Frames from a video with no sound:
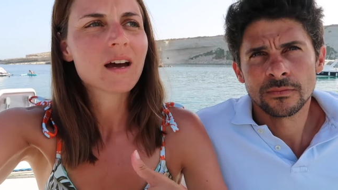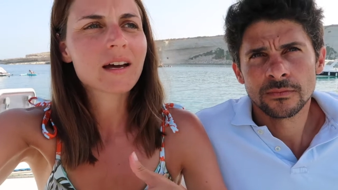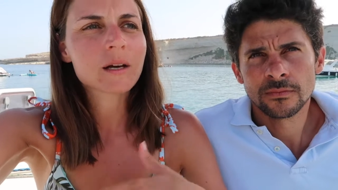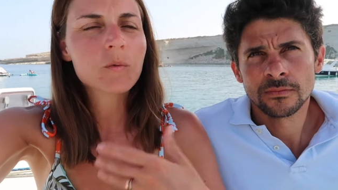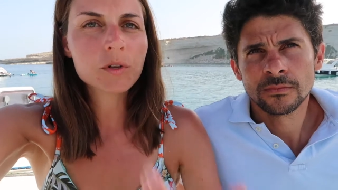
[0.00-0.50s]

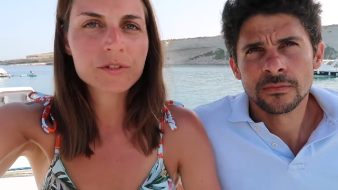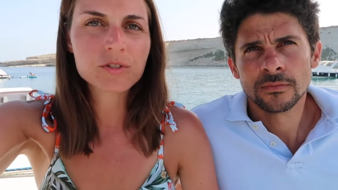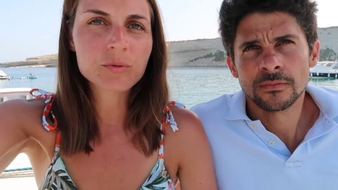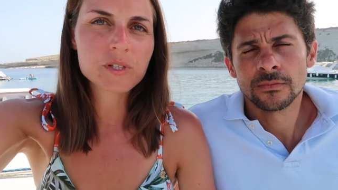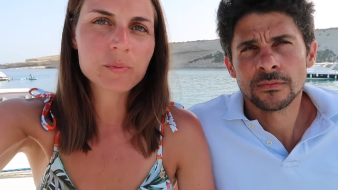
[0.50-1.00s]
Speaker 1: and I wanted
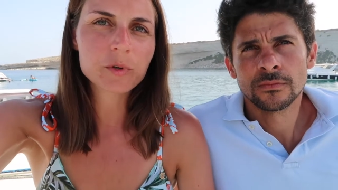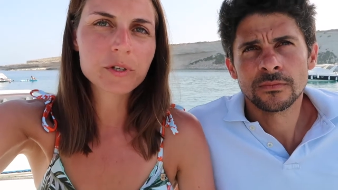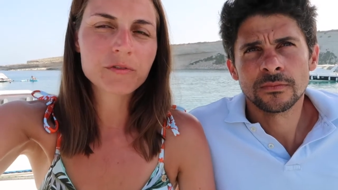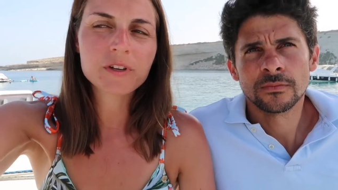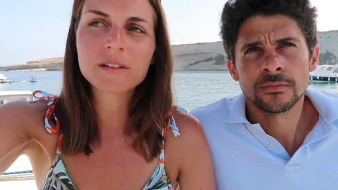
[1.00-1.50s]
to explore
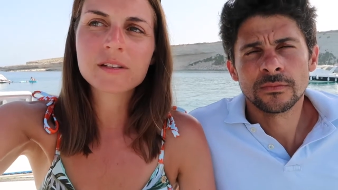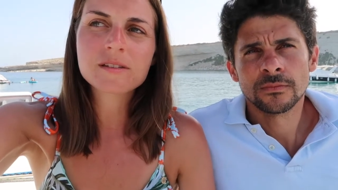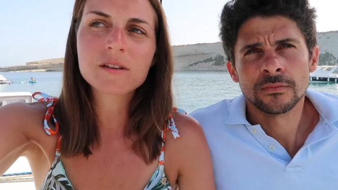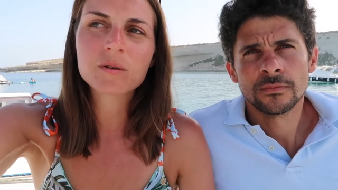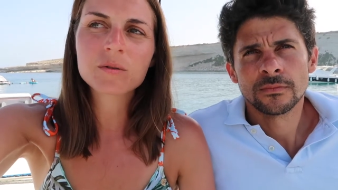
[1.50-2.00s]
it further.
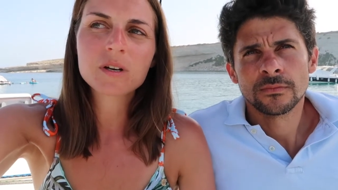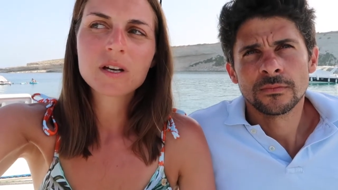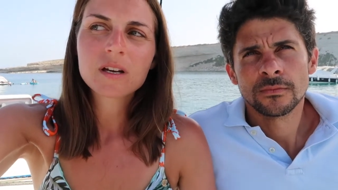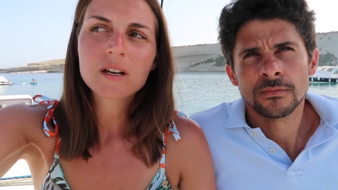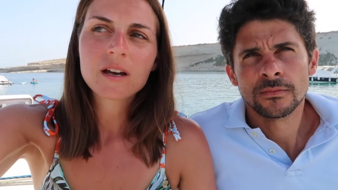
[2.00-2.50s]
So
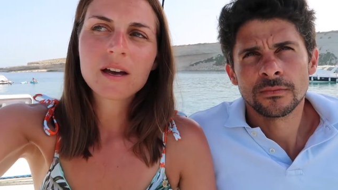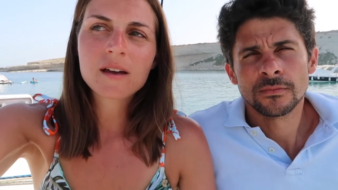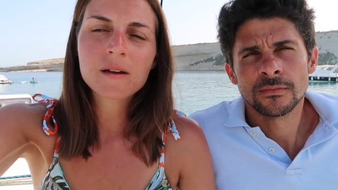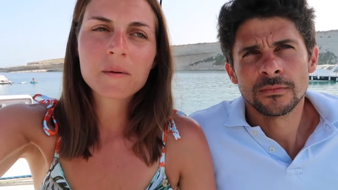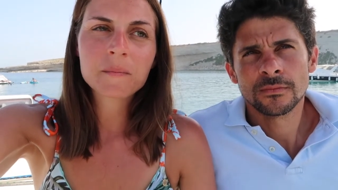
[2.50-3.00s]

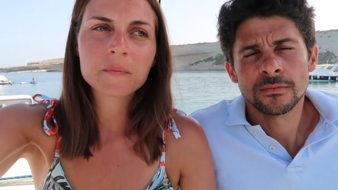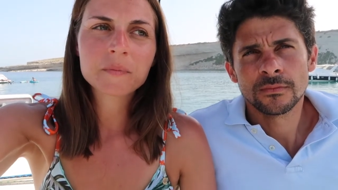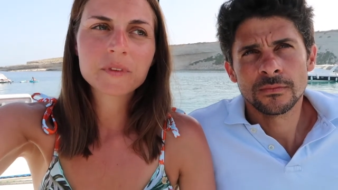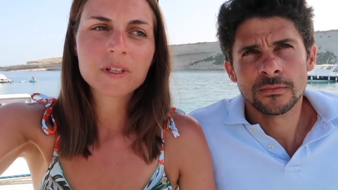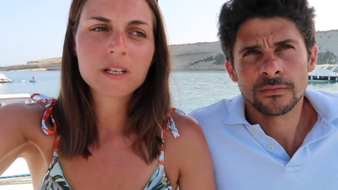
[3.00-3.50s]
um,
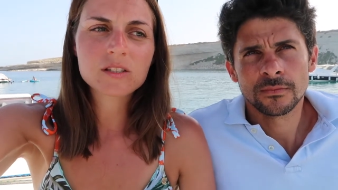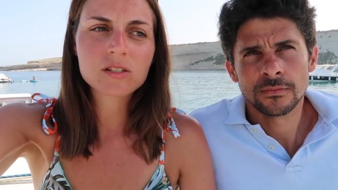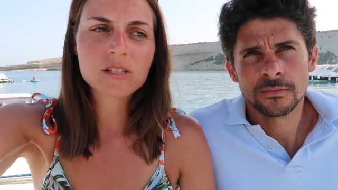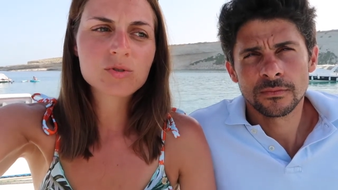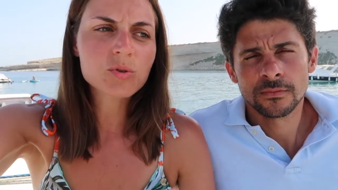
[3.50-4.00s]

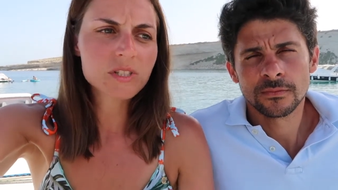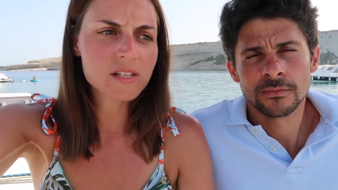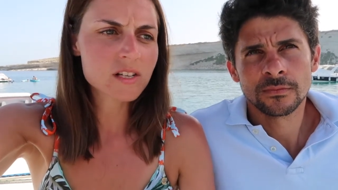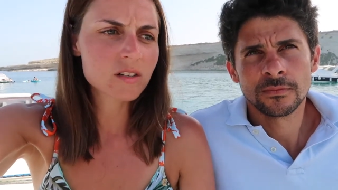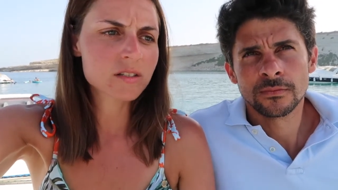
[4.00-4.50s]
it, it taught
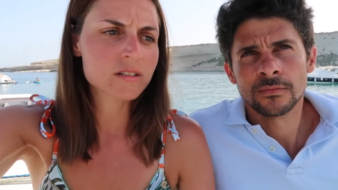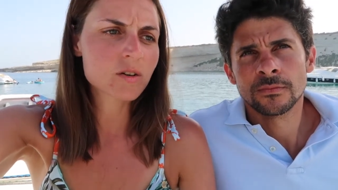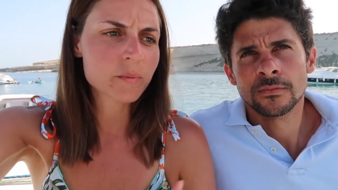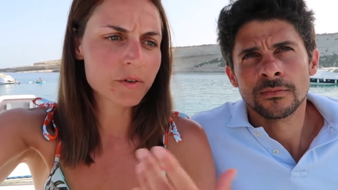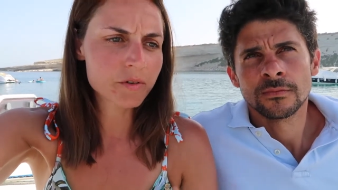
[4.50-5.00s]
us a lot. It
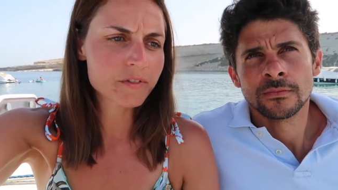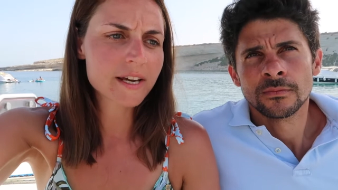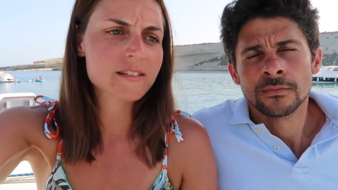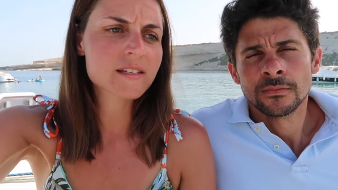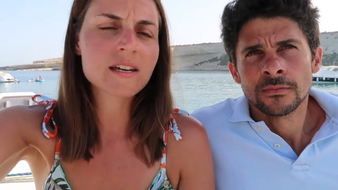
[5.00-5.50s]
got me
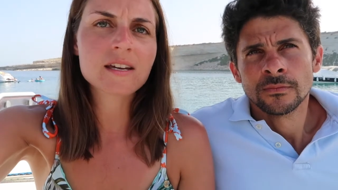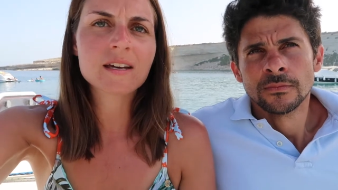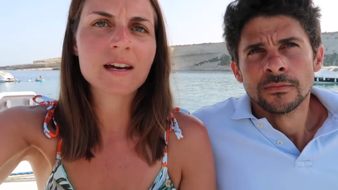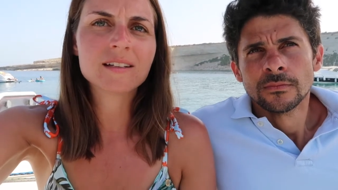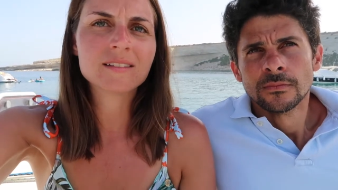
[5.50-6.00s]

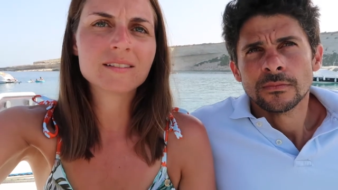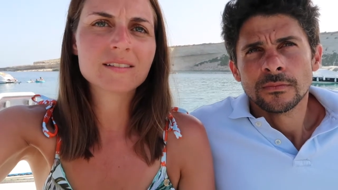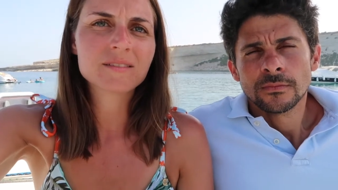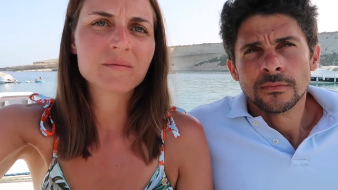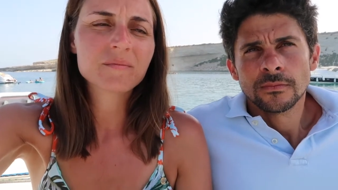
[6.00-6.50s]
reflecting and
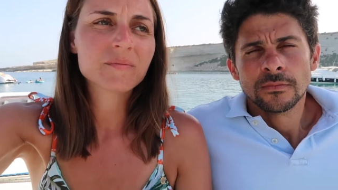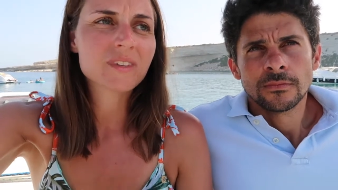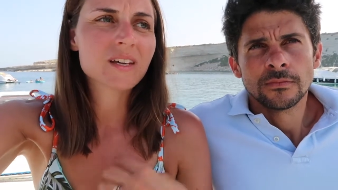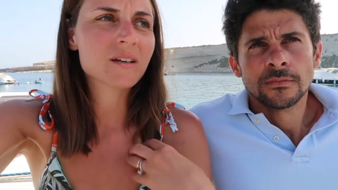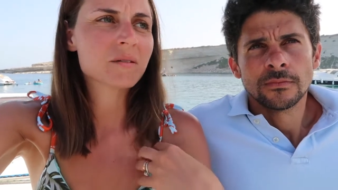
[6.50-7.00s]

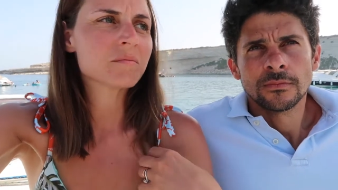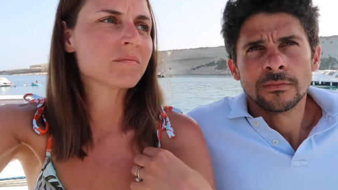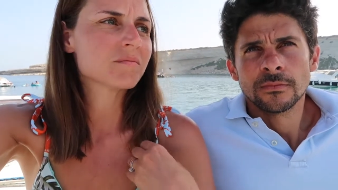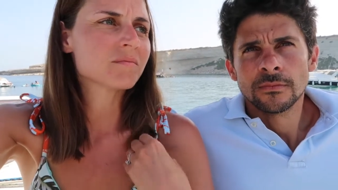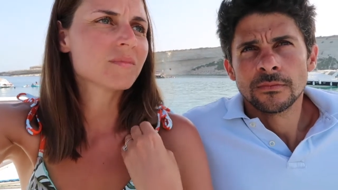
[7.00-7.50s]
Um,
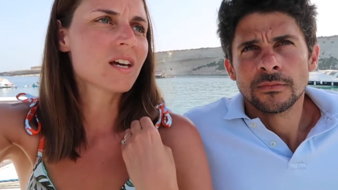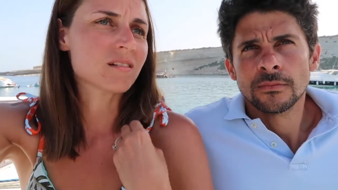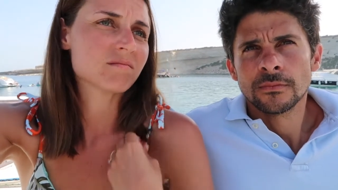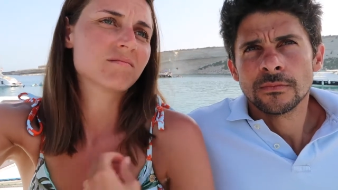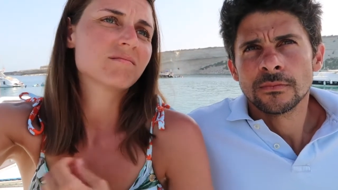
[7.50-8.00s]
yeah,
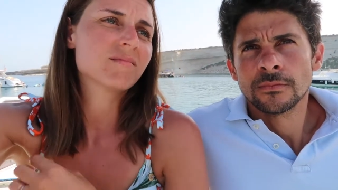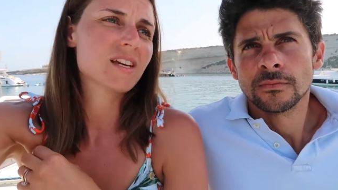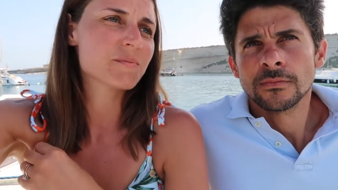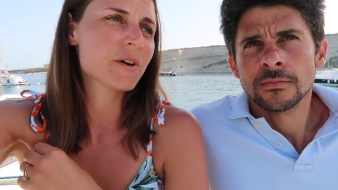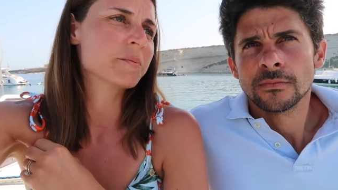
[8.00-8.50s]

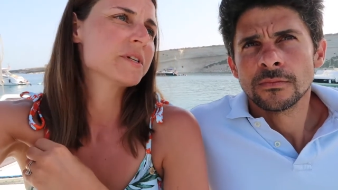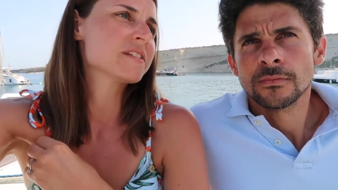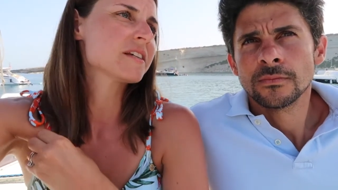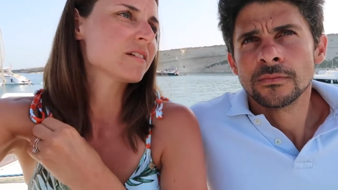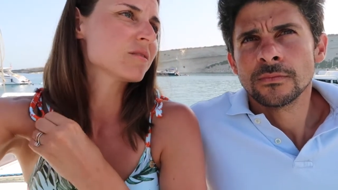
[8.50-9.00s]

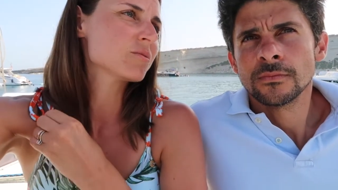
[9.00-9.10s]
experimenting